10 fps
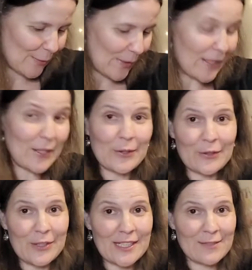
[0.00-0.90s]
We're going to go
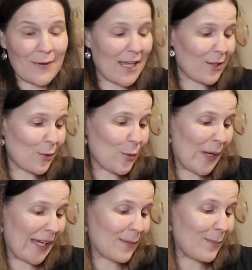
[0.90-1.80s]
through these rather
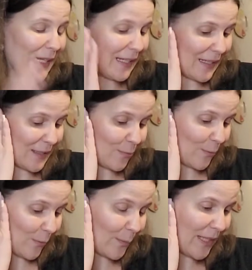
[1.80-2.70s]
quick because
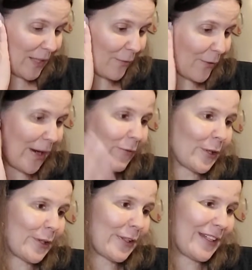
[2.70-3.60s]
we'll be here
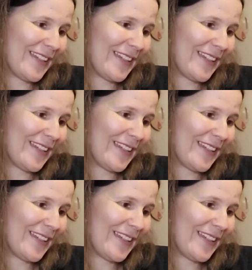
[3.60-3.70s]
forever.